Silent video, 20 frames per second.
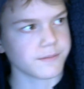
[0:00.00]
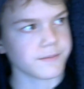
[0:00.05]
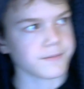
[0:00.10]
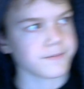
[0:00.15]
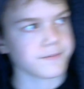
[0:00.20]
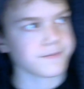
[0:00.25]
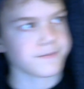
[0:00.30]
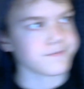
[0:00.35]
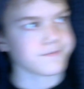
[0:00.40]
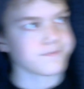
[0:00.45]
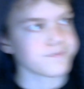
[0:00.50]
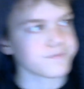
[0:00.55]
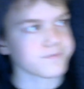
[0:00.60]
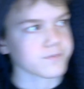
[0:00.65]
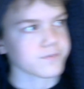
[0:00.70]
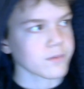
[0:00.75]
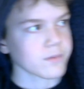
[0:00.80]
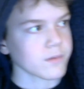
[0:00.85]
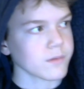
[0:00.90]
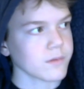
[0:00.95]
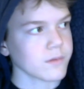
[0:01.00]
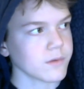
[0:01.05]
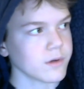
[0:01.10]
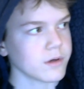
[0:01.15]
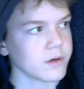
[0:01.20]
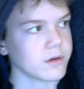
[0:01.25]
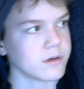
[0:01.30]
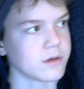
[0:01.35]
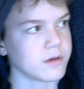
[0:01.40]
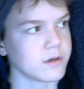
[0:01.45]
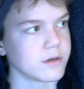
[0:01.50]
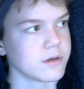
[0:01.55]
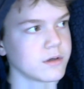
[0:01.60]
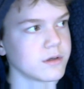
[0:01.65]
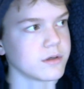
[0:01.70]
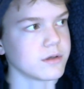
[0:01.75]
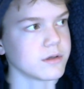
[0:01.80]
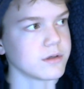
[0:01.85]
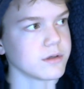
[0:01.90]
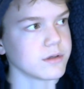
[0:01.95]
Nobody speaks.